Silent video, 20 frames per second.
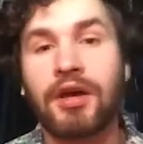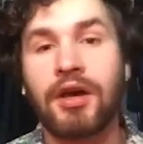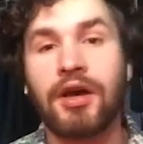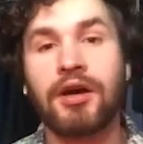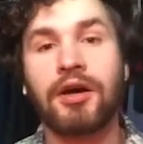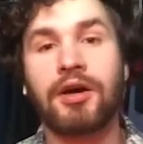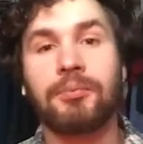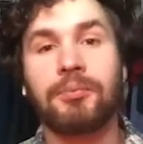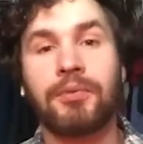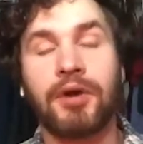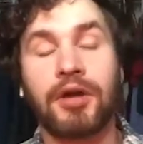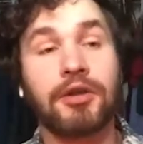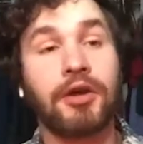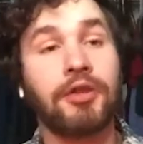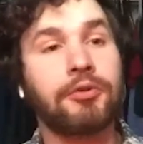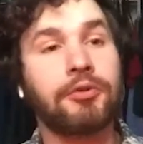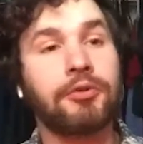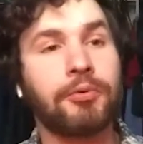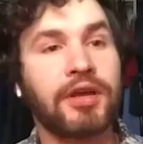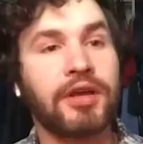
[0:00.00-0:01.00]
Um,
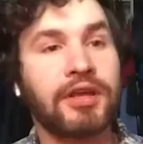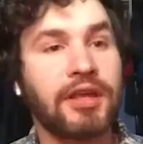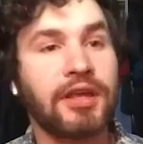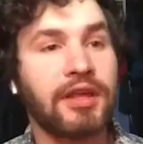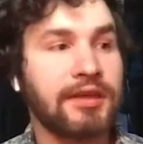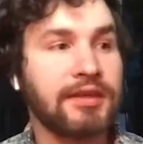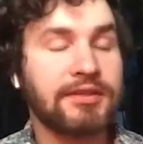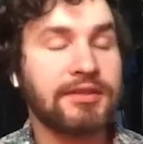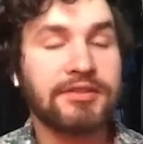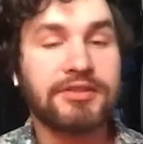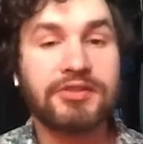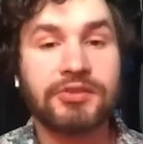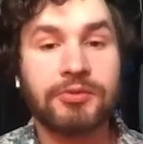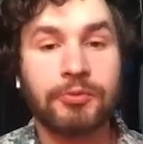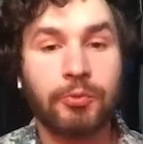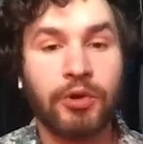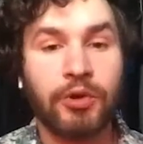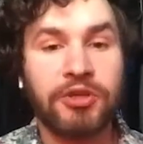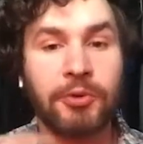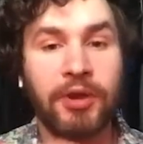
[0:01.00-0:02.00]
another way is
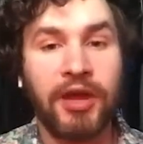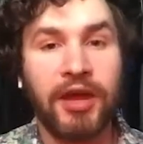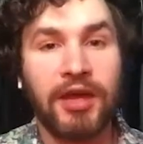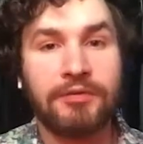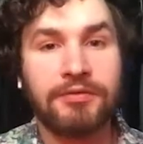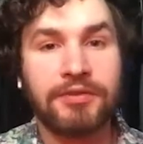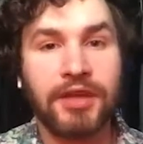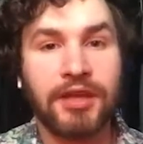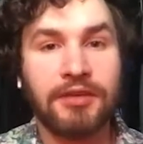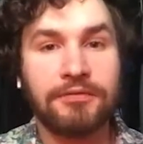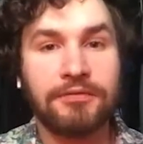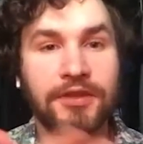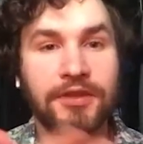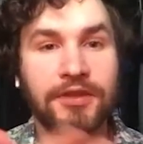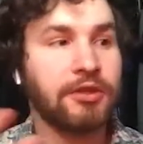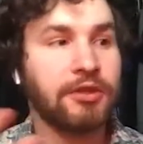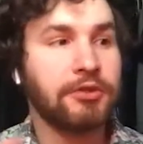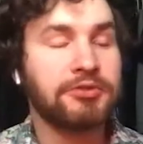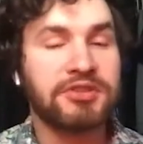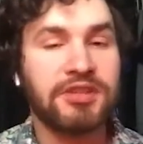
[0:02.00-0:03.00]
when you have like
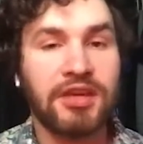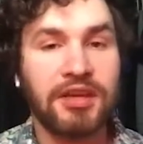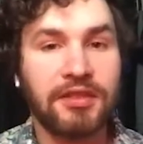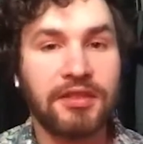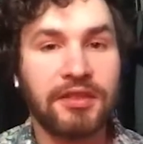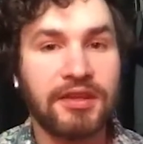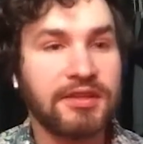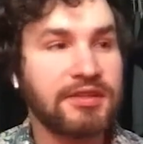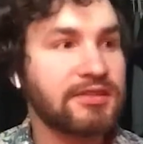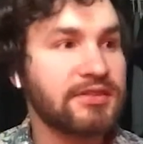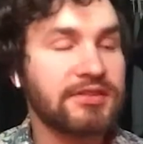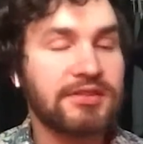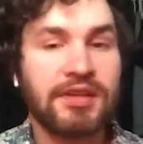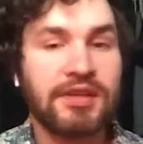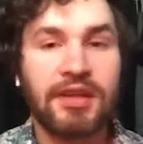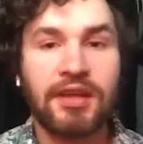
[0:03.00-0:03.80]
videos like this,